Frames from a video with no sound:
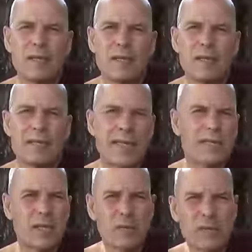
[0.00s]
It's like
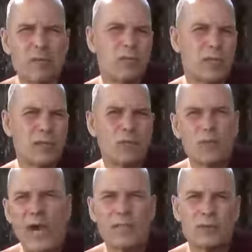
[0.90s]
somebody who says to you,
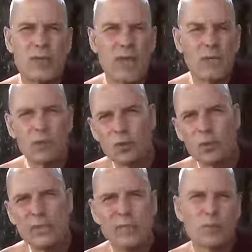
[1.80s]
ah, you can come into
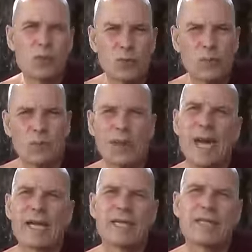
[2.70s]
this amusement
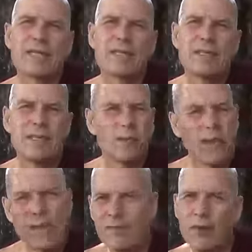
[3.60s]
park, then you
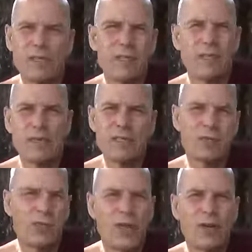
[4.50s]
can have all the fun,
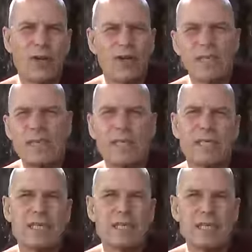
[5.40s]
try all the,
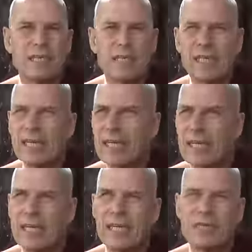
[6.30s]

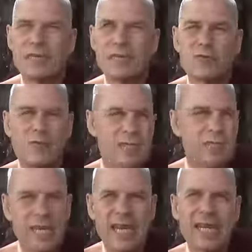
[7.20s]
the, the tricks
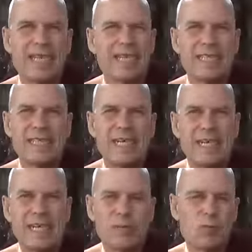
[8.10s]
there,
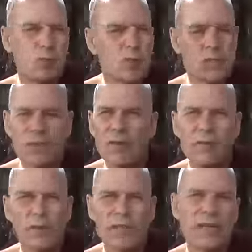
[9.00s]
and amuse yourself
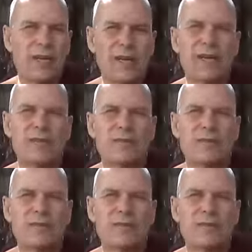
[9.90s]
all day long.